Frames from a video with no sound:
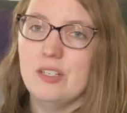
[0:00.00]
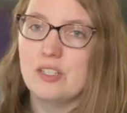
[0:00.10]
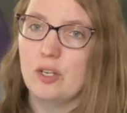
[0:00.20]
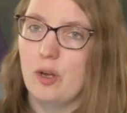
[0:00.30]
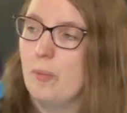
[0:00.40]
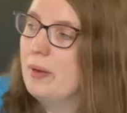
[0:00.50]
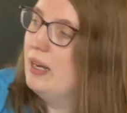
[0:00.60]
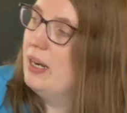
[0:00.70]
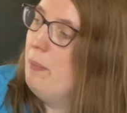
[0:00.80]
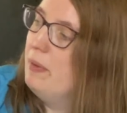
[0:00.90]
So you open
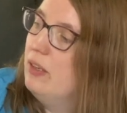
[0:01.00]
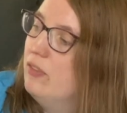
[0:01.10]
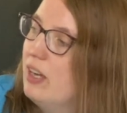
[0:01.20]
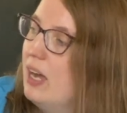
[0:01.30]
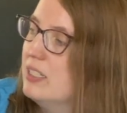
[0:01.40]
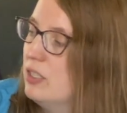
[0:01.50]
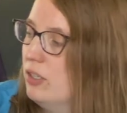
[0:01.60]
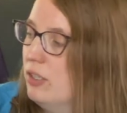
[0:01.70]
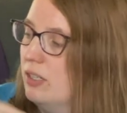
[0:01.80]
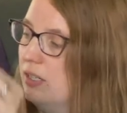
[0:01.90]
it up and you've got
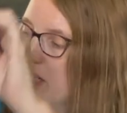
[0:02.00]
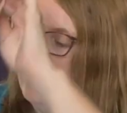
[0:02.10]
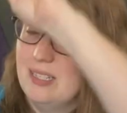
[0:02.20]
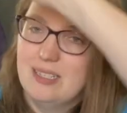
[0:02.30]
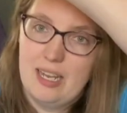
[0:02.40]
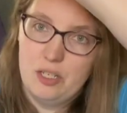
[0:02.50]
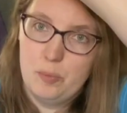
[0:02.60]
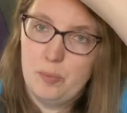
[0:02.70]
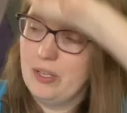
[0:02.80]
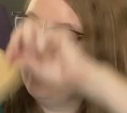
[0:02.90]
your
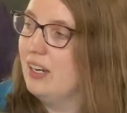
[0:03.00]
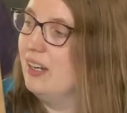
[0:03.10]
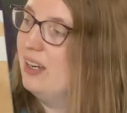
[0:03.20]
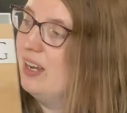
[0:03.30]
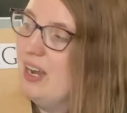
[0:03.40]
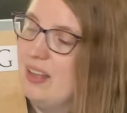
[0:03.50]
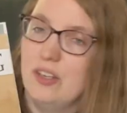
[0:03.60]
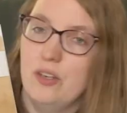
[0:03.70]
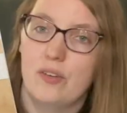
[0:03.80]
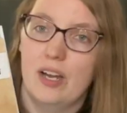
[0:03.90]
sketchbook here, and
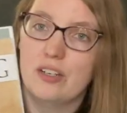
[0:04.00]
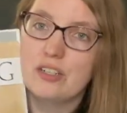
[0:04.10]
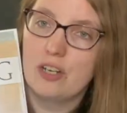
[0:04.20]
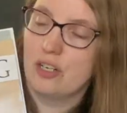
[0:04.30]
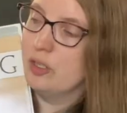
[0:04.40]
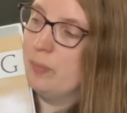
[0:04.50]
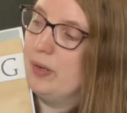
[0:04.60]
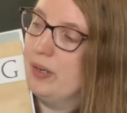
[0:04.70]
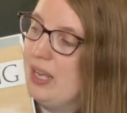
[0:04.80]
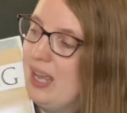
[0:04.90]
then you've got your instructional
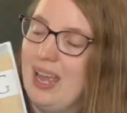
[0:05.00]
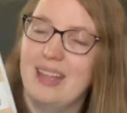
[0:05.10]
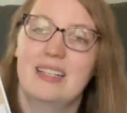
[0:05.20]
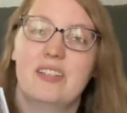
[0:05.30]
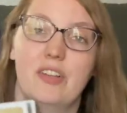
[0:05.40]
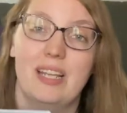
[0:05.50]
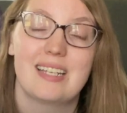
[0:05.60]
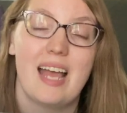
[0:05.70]
book and the different things.